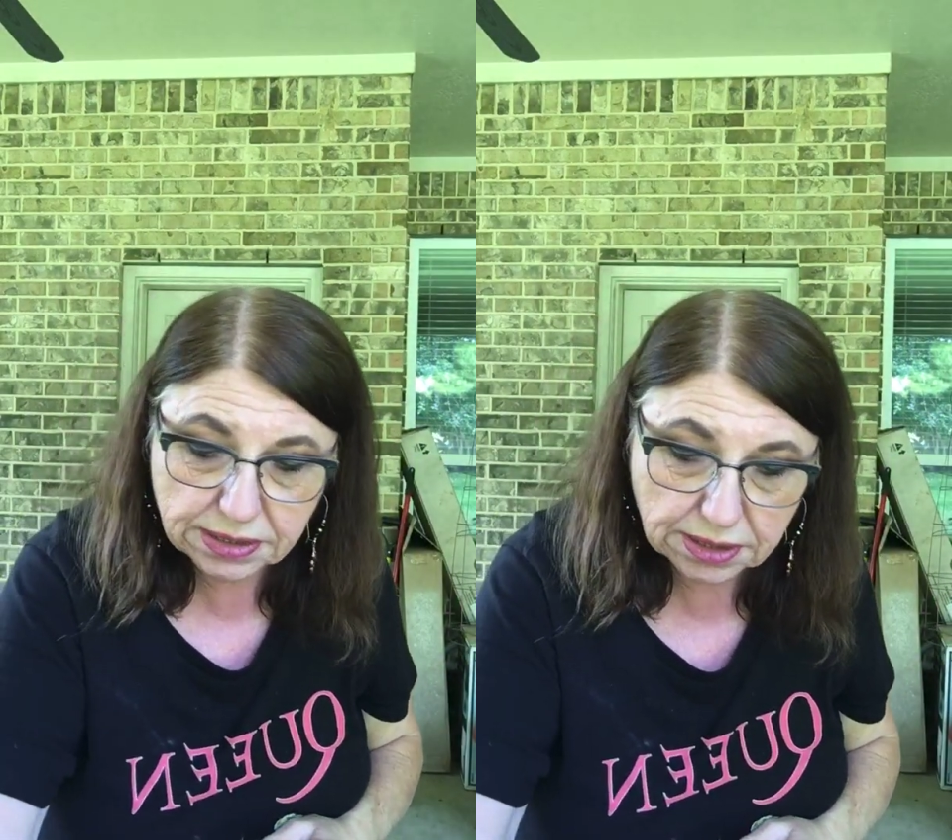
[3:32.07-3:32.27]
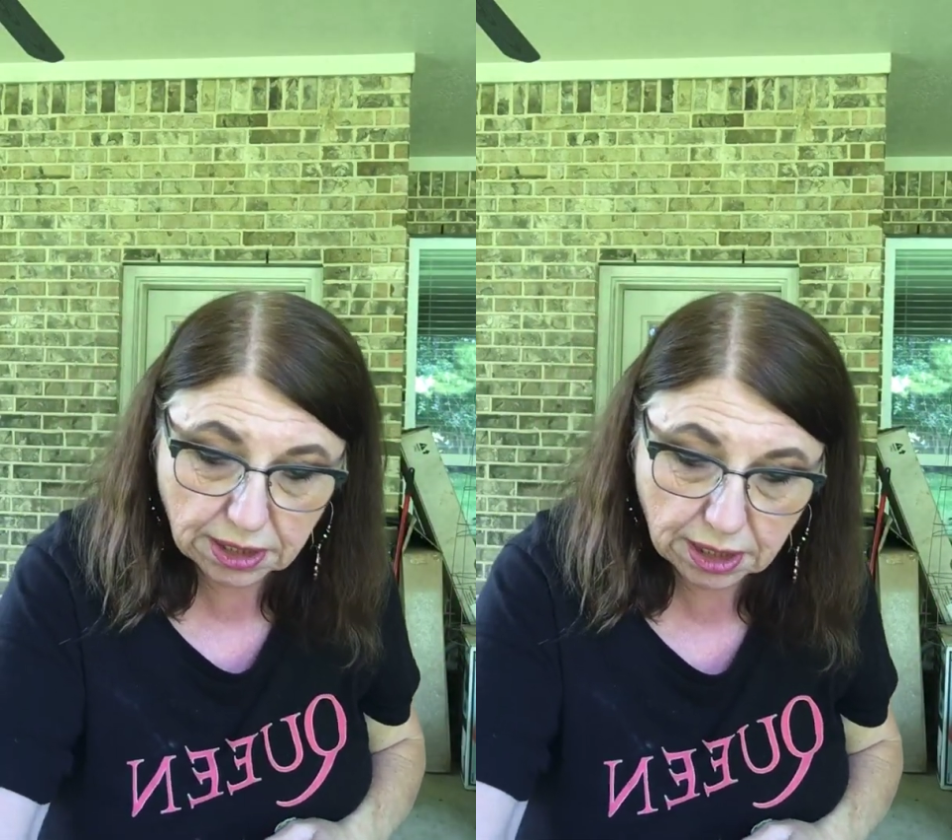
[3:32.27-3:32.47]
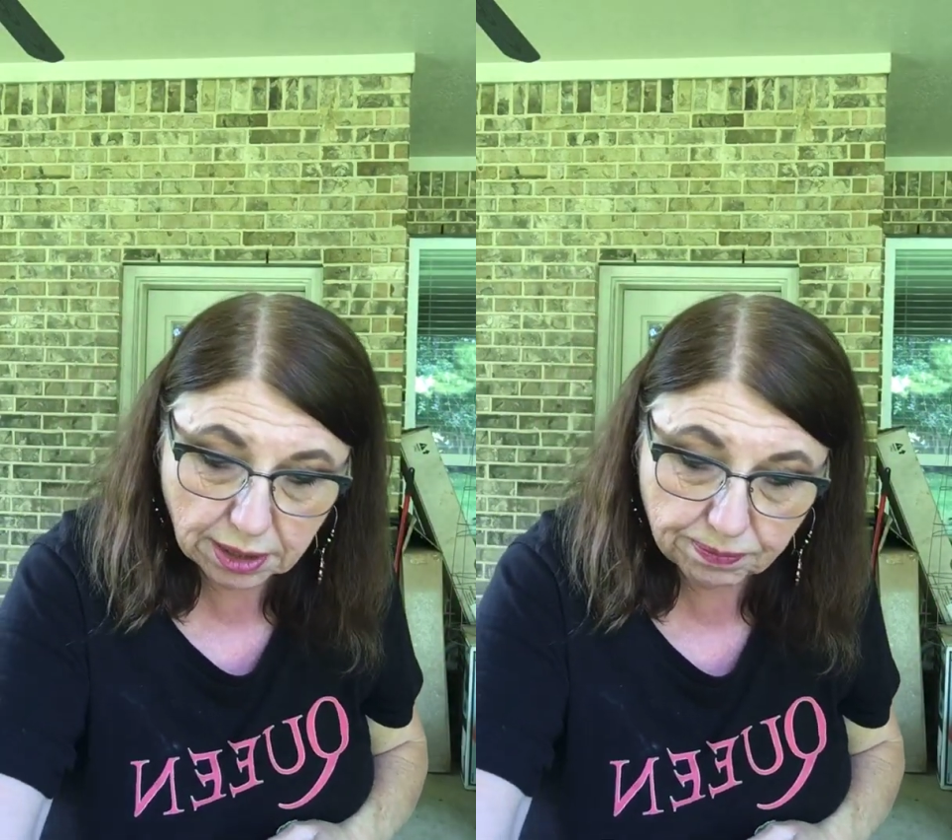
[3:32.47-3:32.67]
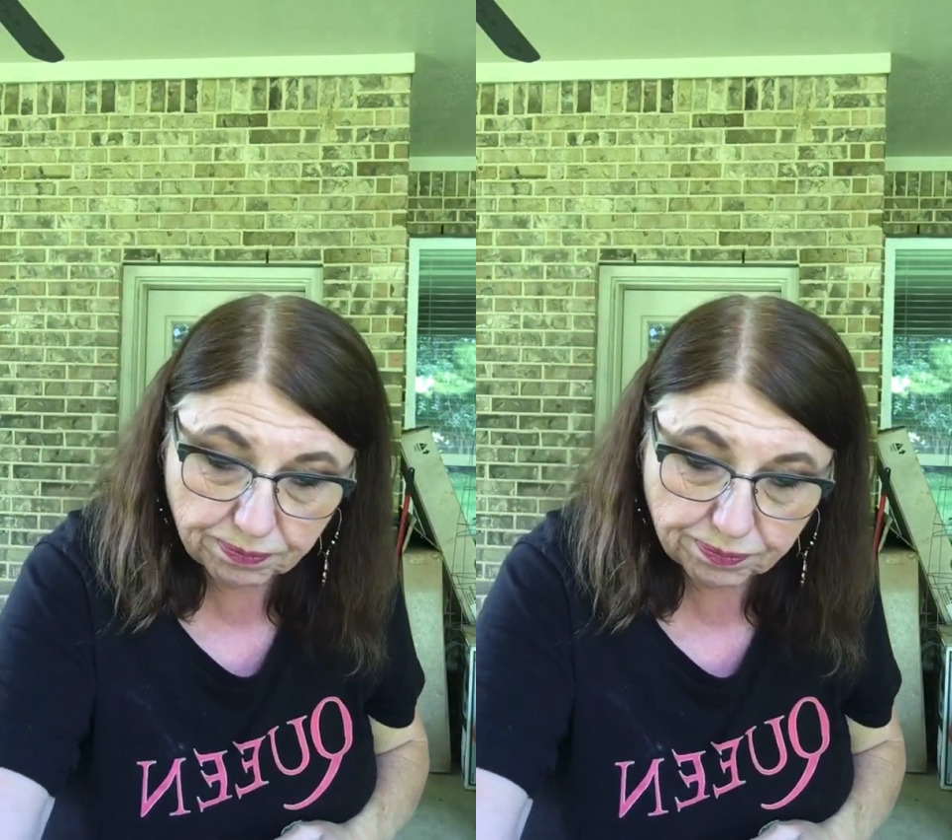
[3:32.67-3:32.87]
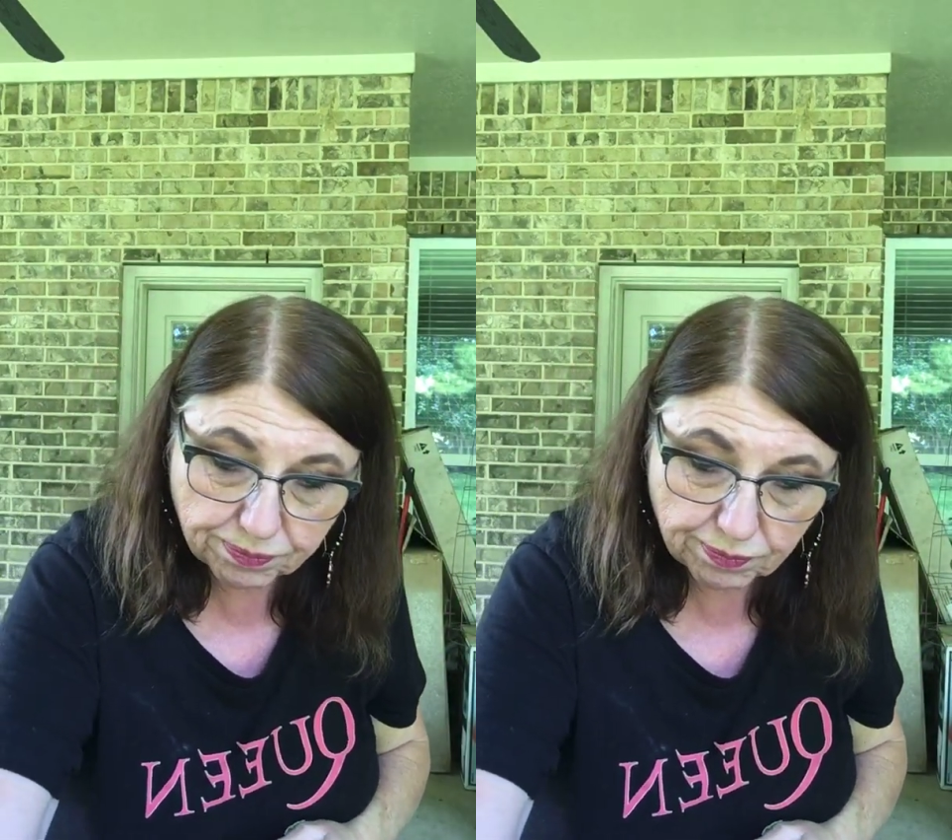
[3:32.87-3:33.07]

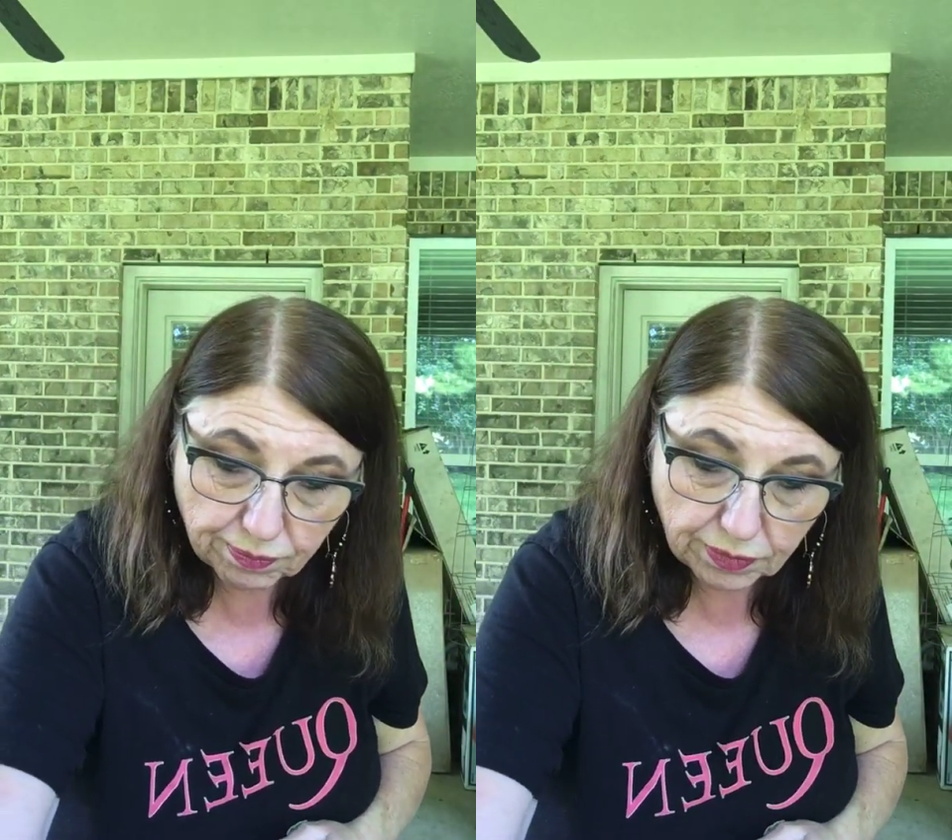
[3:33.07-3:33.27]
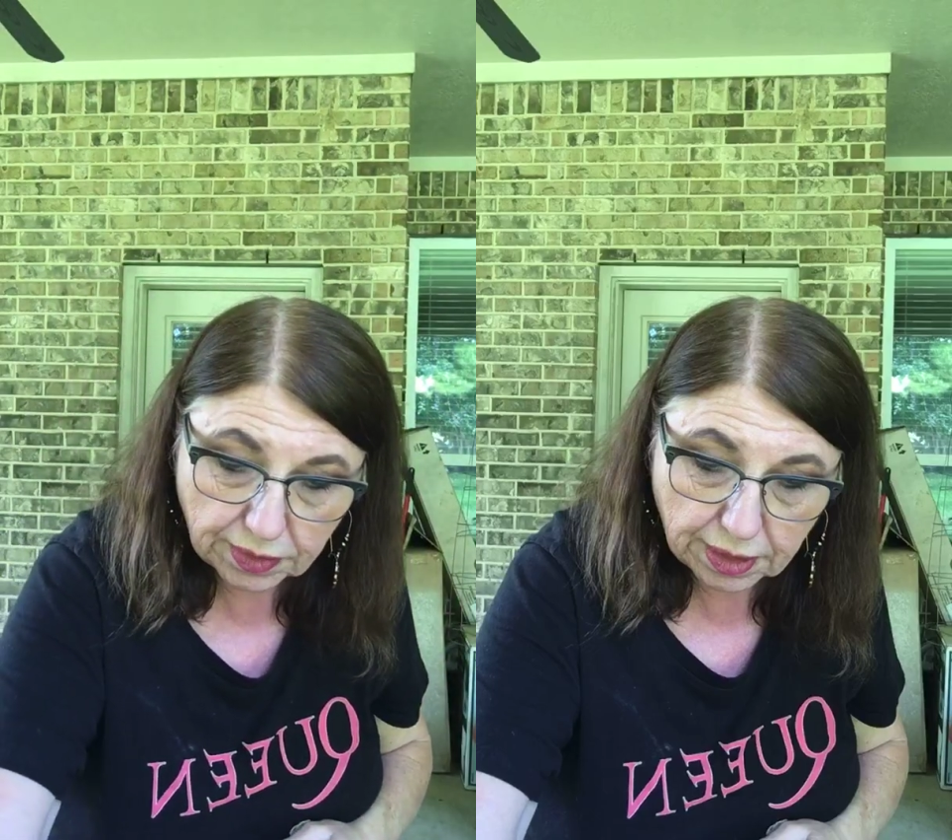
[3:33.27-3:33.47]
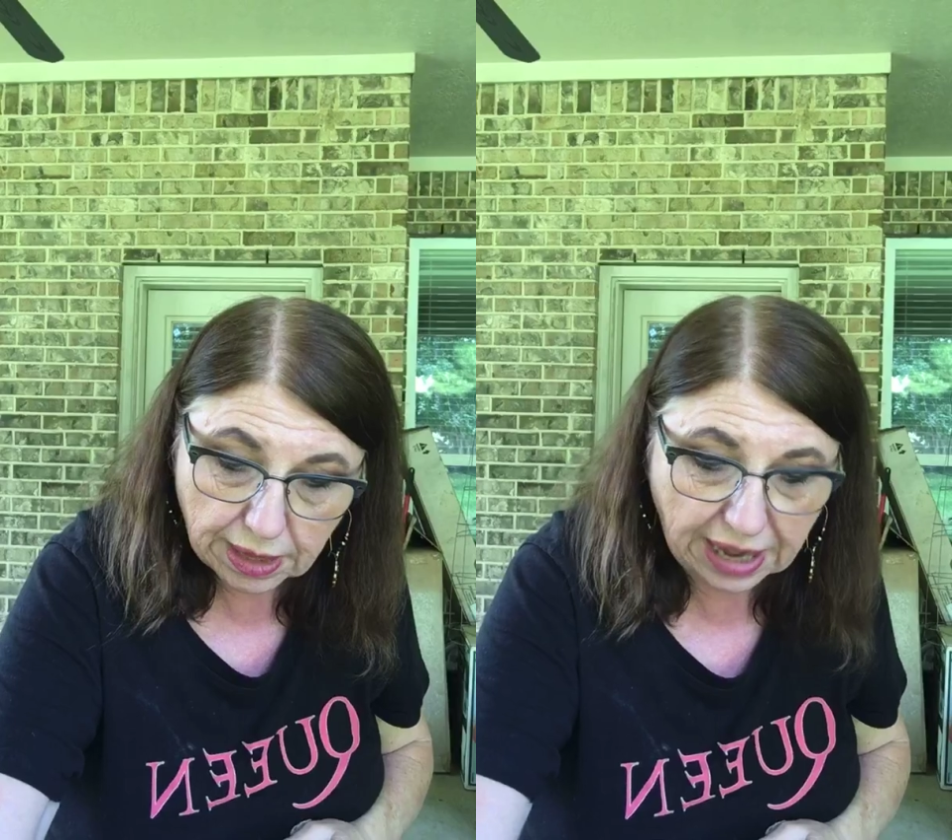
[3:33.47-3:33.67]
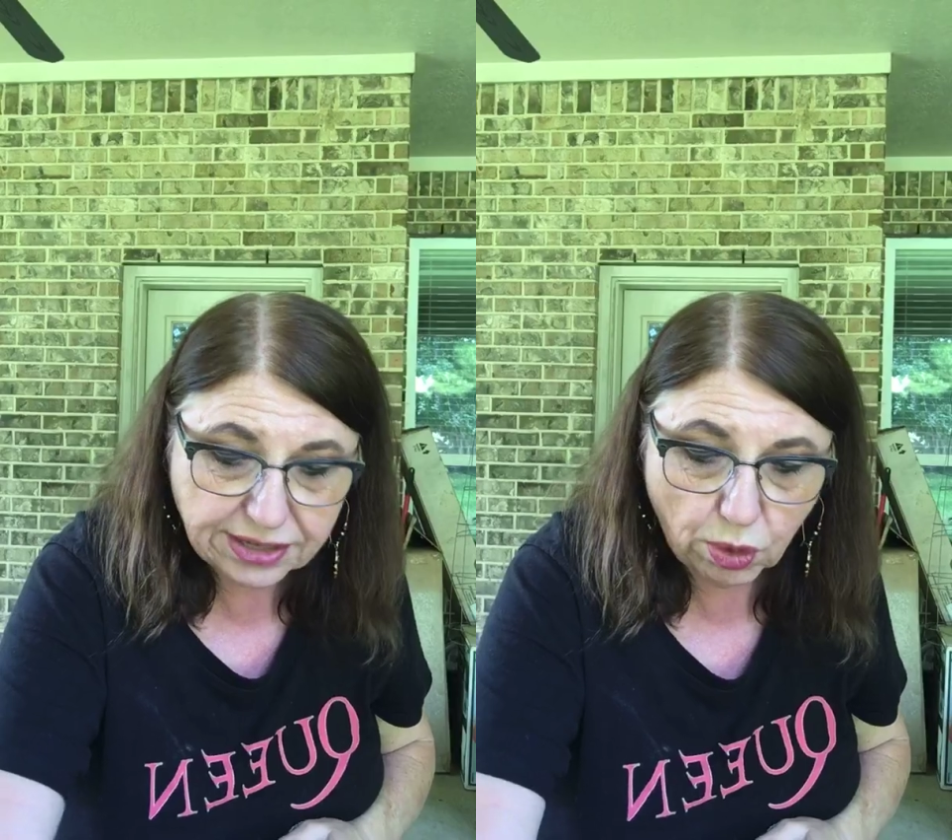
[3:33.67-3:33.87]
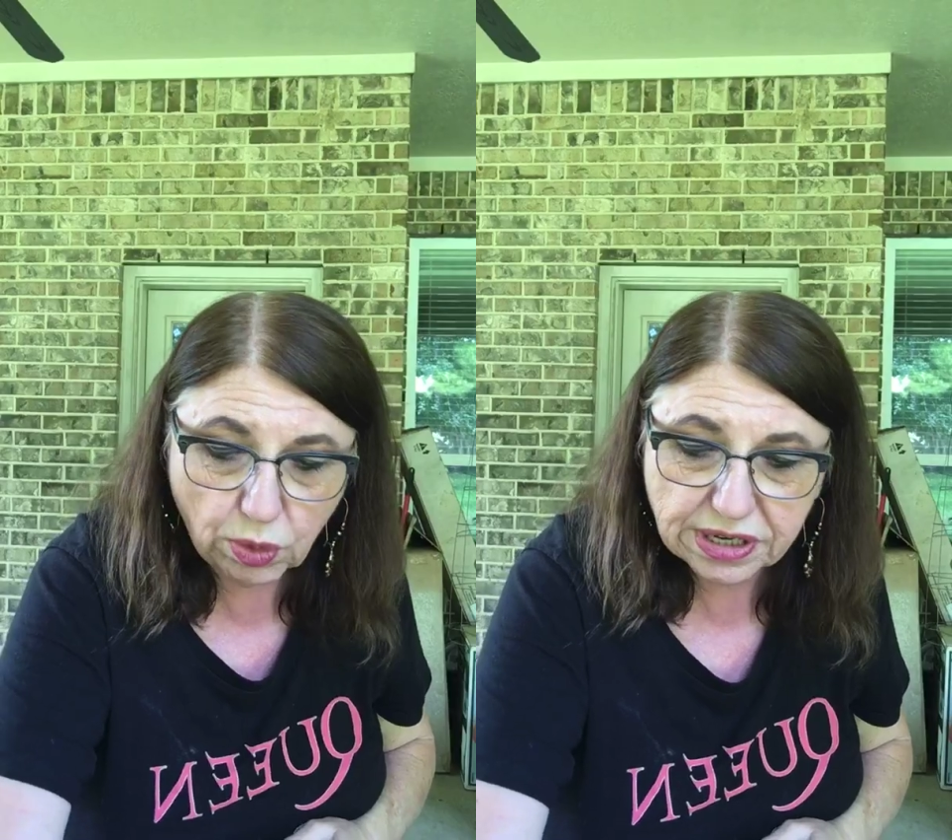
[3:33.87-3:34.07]
I
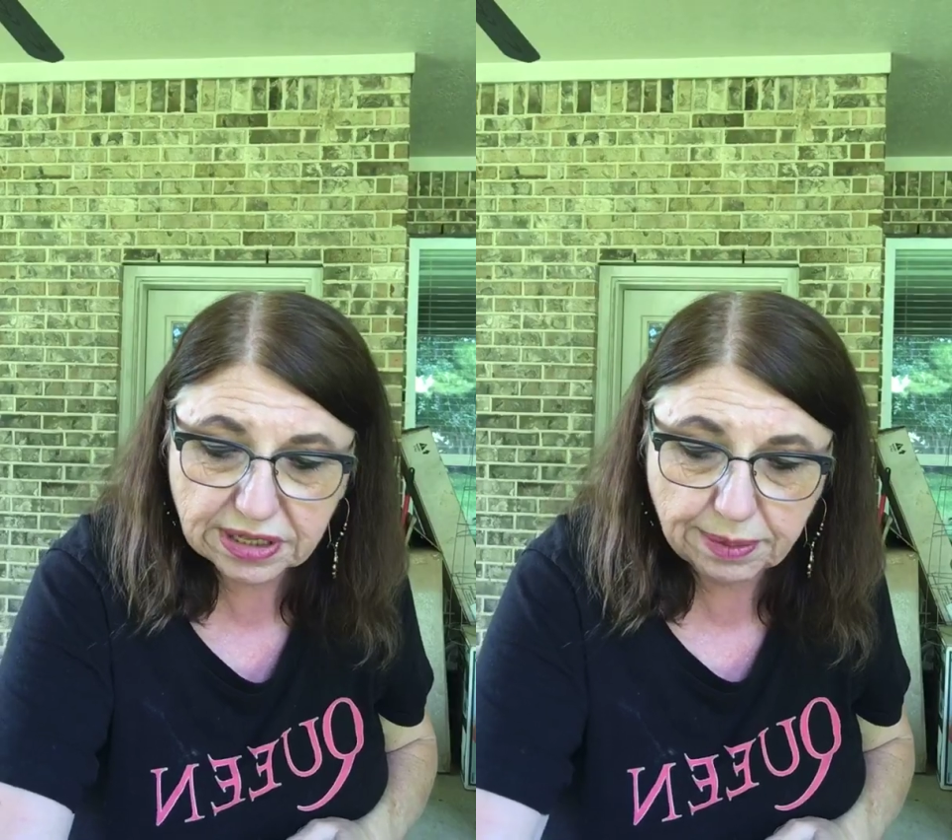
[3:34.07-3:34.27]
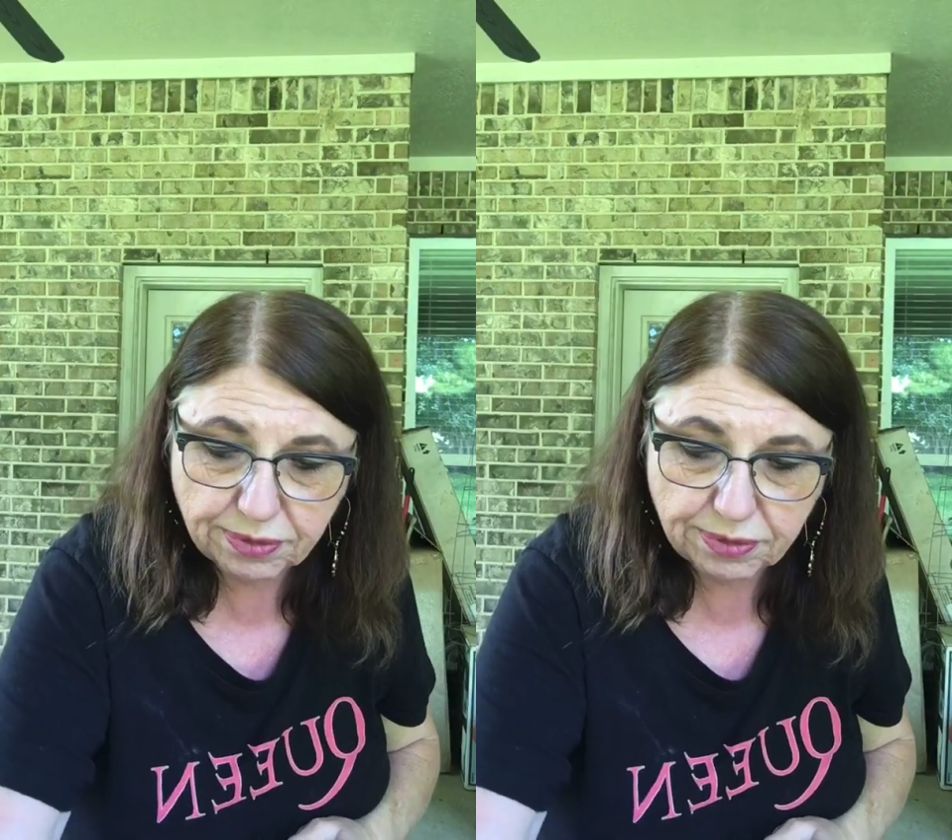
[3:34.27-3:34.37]
don't want to clip